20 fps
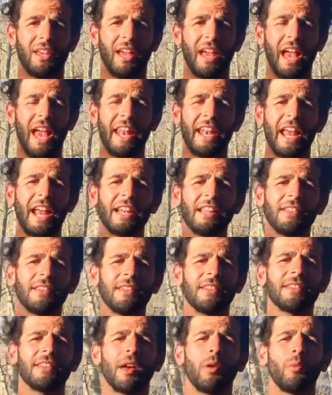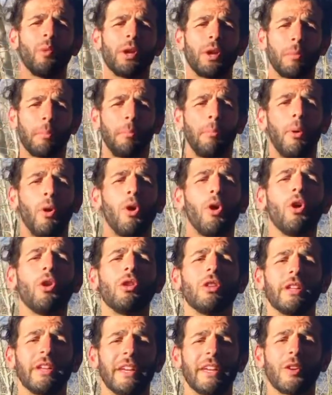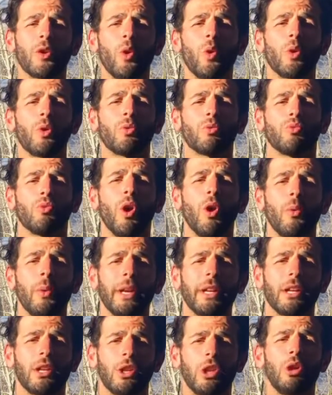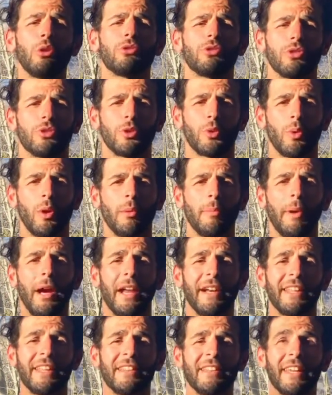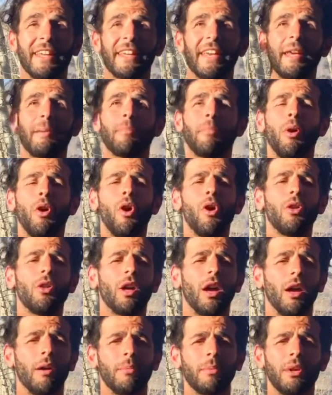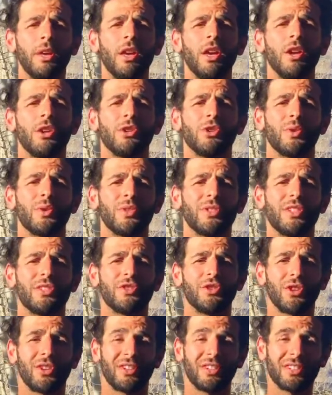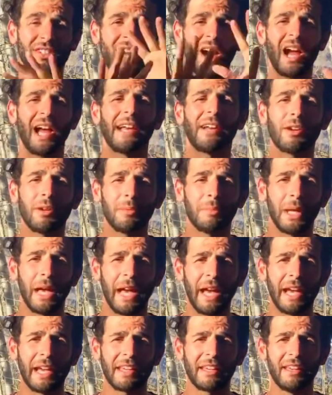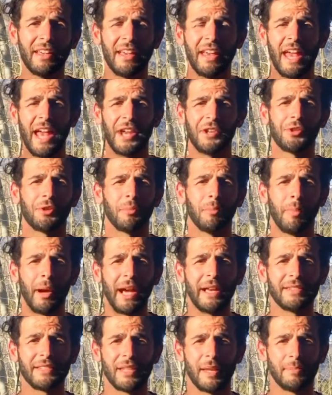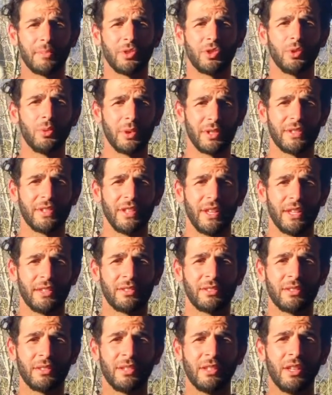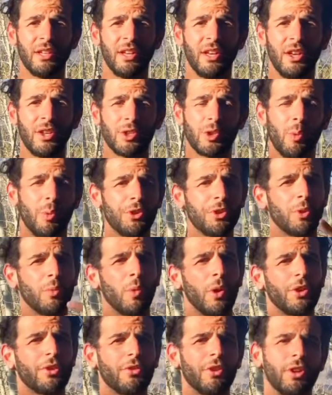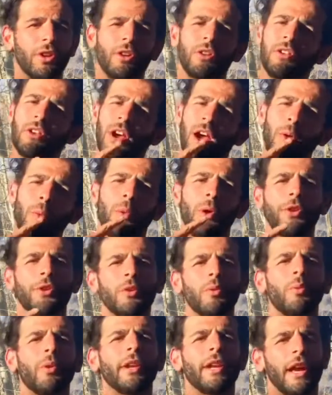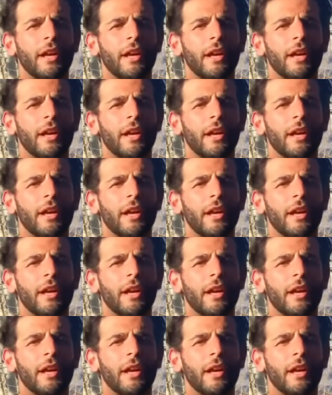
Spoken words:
And anything that we are pulling or rowing closer to our body, like a pull-up, uses your entire back and your biceps to assist. So when you're wondering, I wonder what